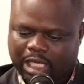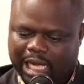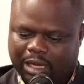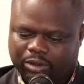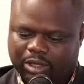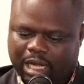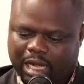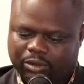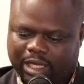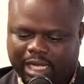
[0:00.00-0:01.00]
I would, I
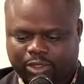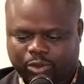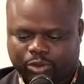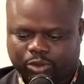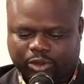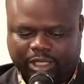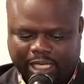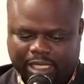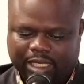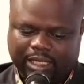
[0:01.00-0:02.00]
would like to
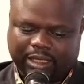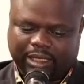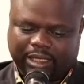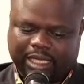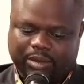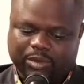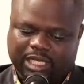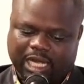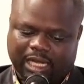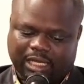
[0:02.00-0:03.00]
thank the
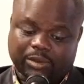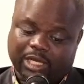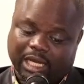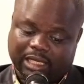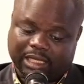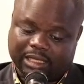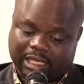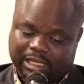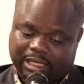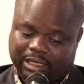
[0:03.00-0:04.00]
Chemita, Chemical
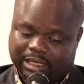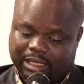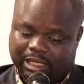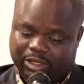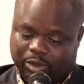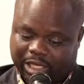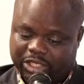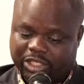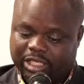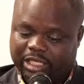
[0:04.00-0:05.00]
Industry
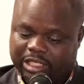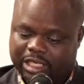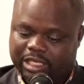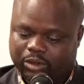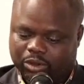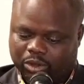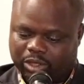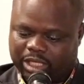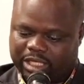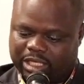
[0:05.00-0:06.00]
Education and Training
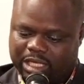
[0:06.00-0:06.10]
Authority,